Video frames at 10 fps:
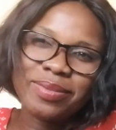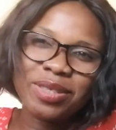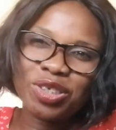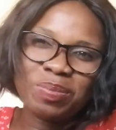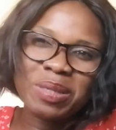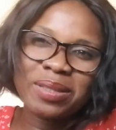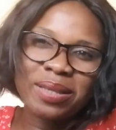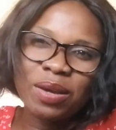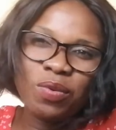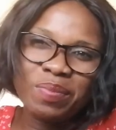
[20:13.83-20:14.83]
it just means
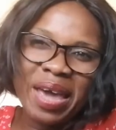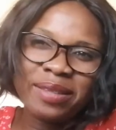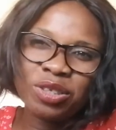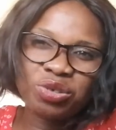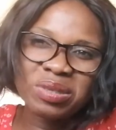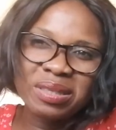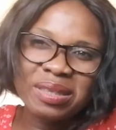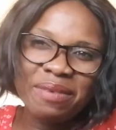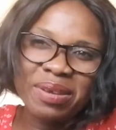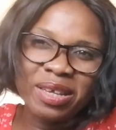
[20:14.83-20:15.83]
that there won't be any trust in
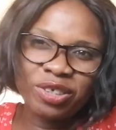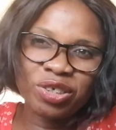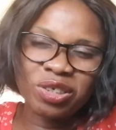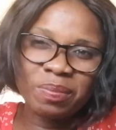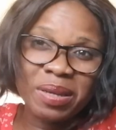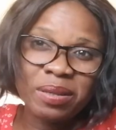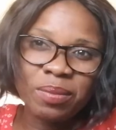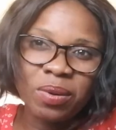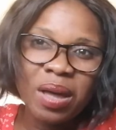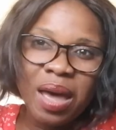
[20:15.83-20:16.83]
that relationship
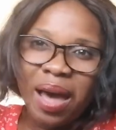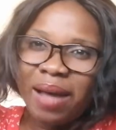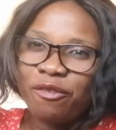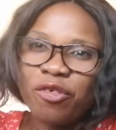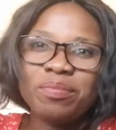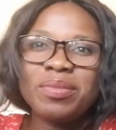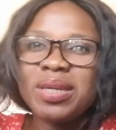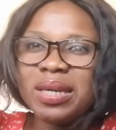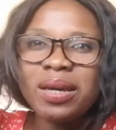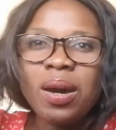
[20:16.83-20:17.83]
anymore. And for
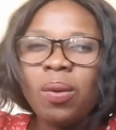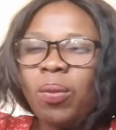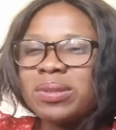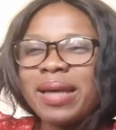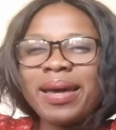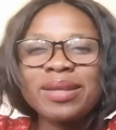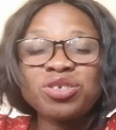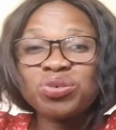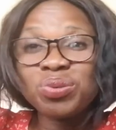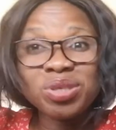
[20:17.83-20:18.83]
me, once I
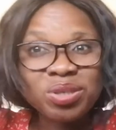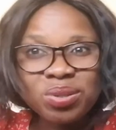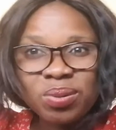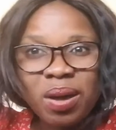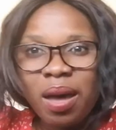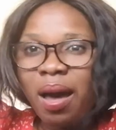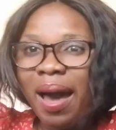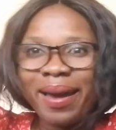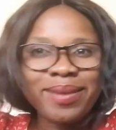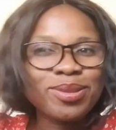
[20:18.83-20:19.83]
can't trust you,
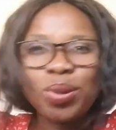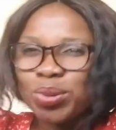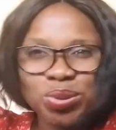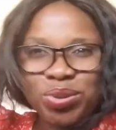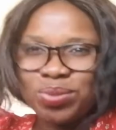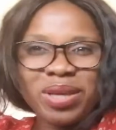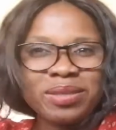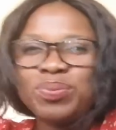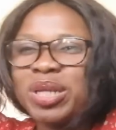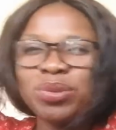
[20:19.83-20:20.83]
I can't talk to you.
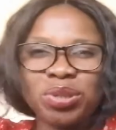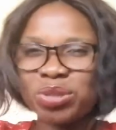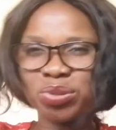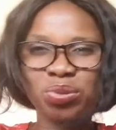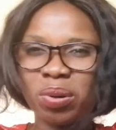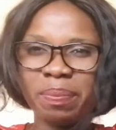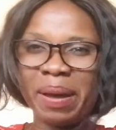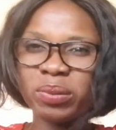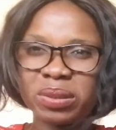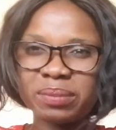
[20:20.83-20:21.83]
There's really nothing to talk
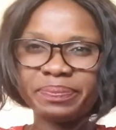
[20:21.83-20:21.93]
about.